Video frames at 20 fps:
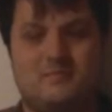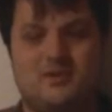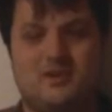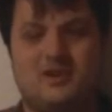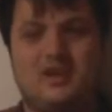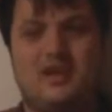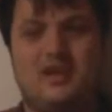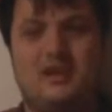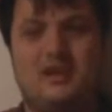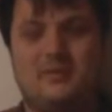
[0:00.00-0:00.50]

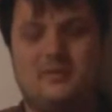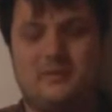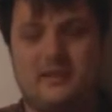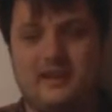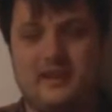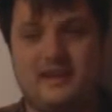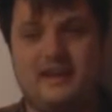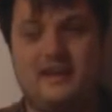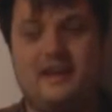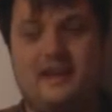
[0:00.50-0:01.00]
But
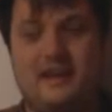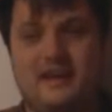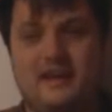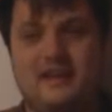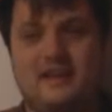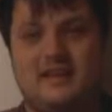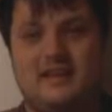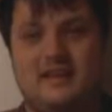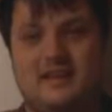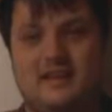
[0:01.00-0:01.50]
anyway, the
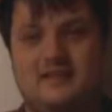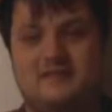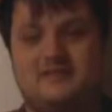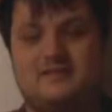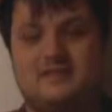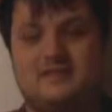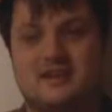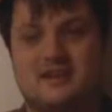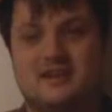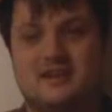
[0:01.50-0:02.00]

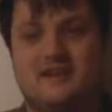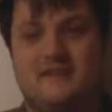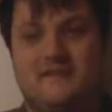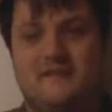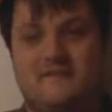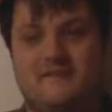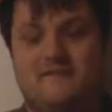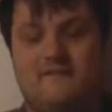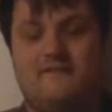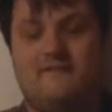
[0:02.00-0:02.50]
natives
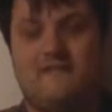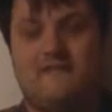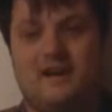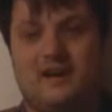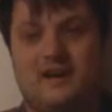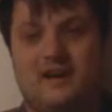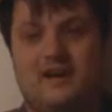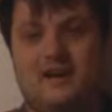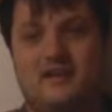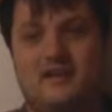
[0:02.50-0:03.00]

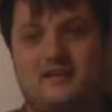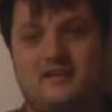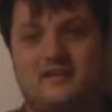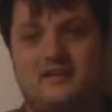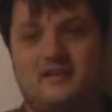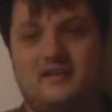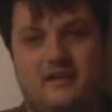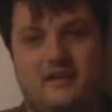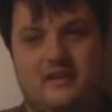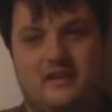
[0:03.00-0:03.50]

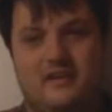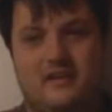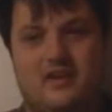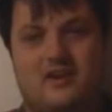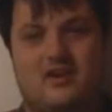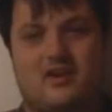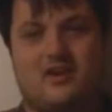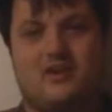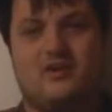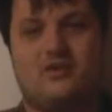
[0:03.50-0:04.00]
want
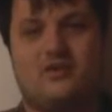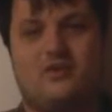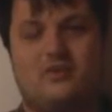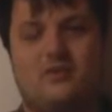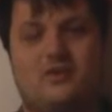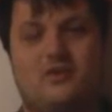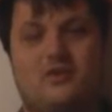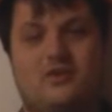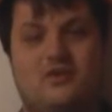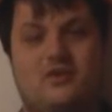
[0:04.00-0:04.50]
the
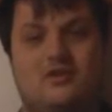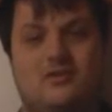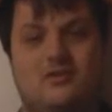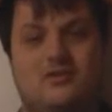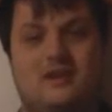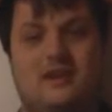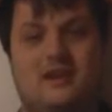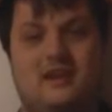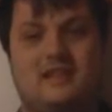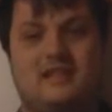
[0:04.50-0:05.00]
crew
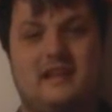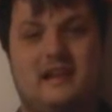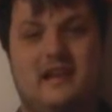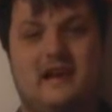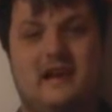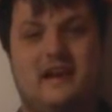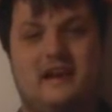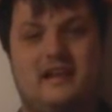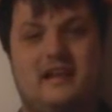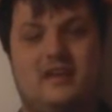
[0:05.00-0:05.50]
to get the
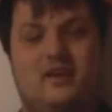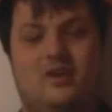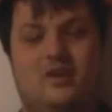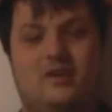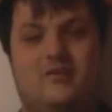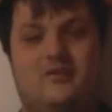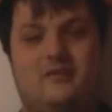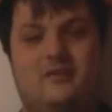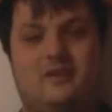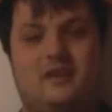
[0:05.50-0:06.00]
hell
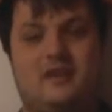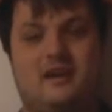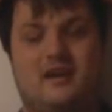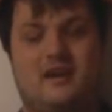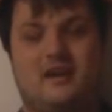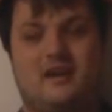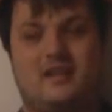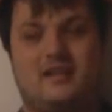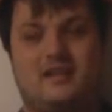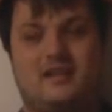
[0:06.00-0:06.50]
off the
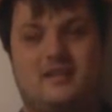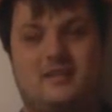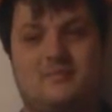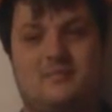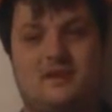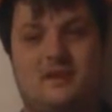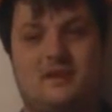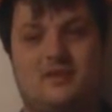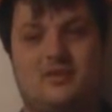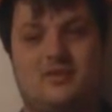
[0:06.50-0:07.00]
island
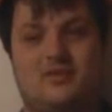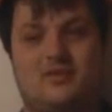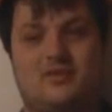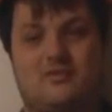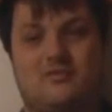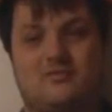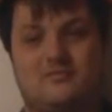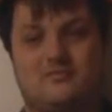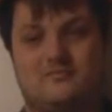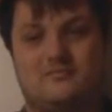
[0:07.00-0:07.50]
and back
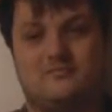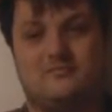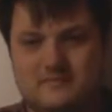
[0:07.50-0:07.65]
home.